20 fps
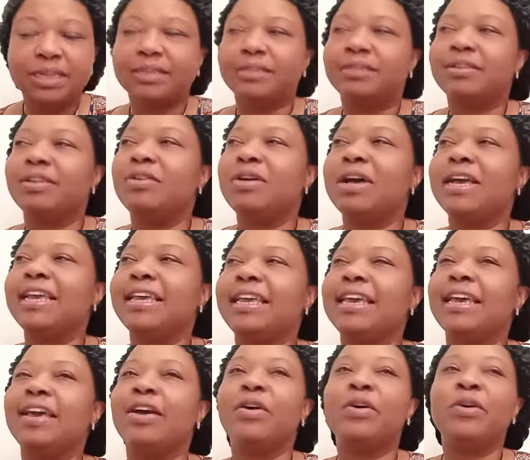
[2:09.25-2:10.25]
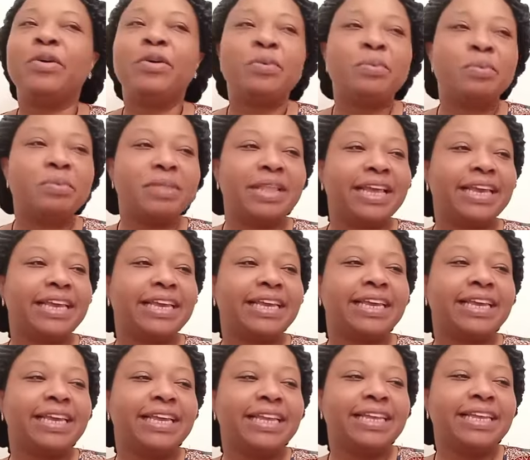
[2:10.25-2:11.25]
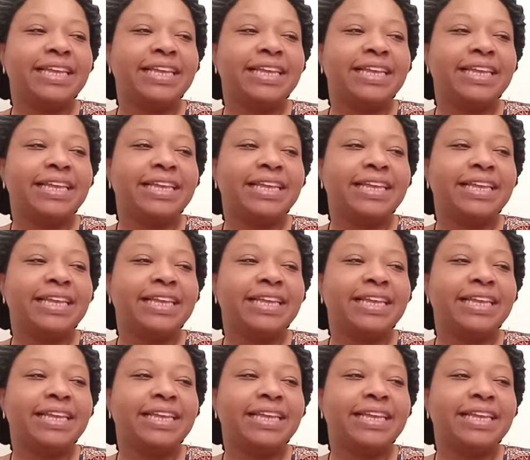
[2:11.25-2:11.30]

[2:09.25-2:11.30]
So I get home like,